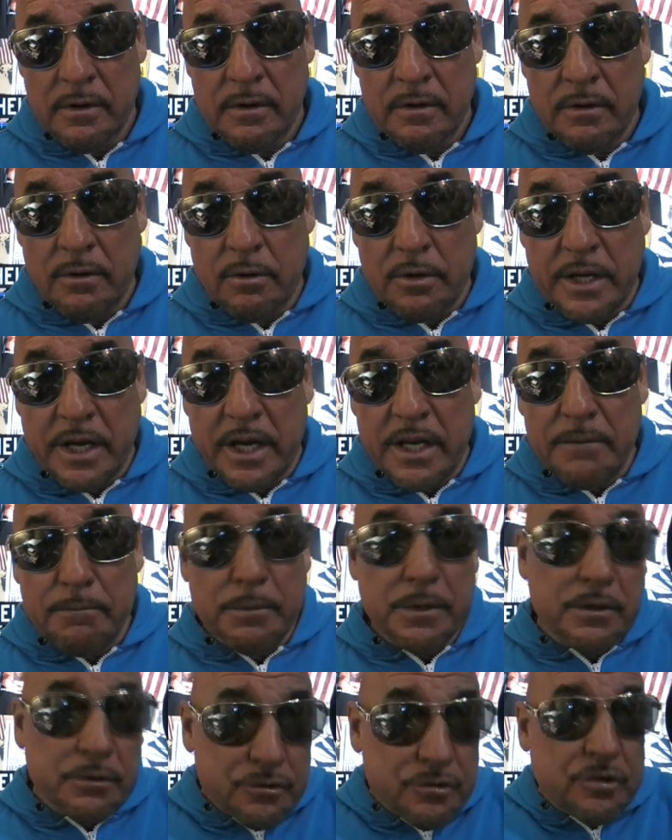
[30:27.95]
okay?
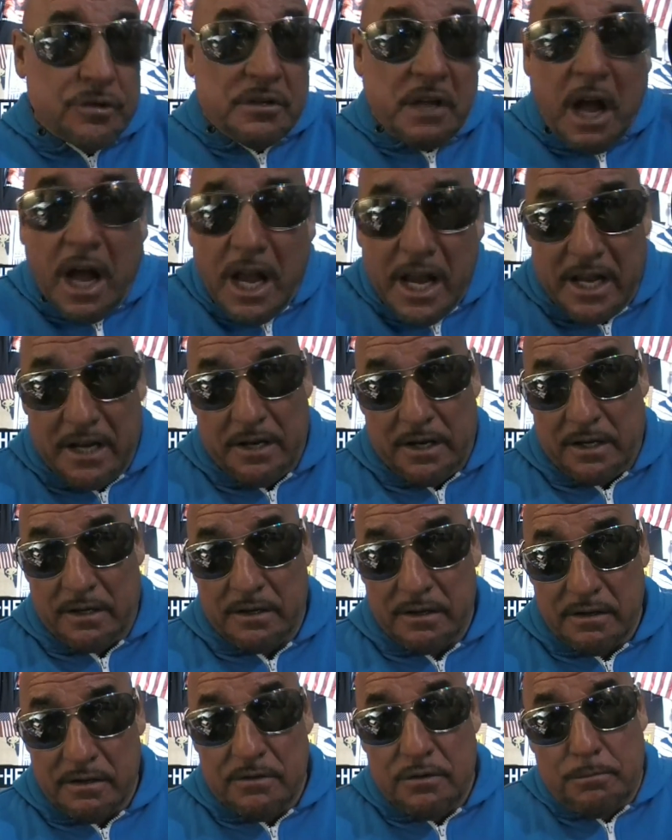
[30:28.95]
Because you're dieting
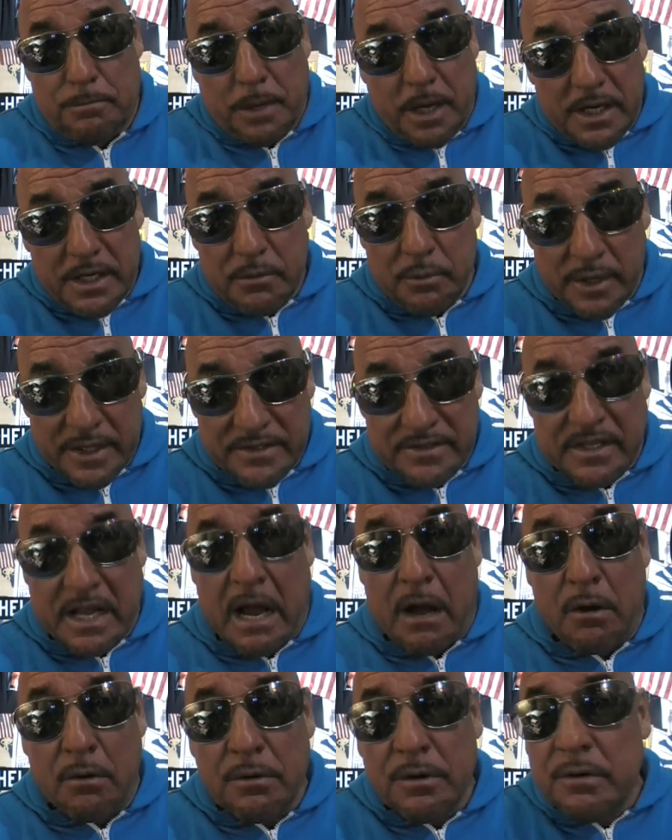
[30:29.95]
and your body weight's
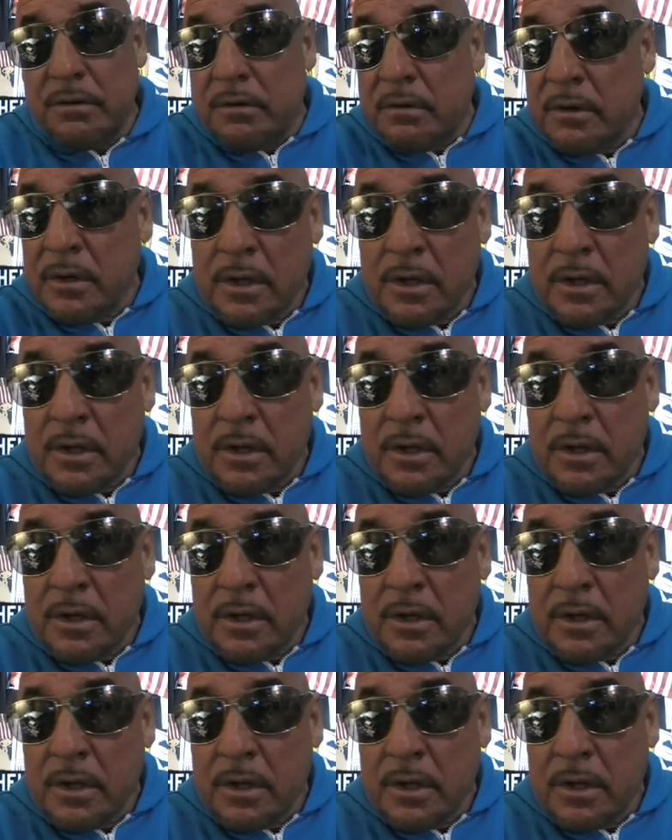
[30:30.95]
down. And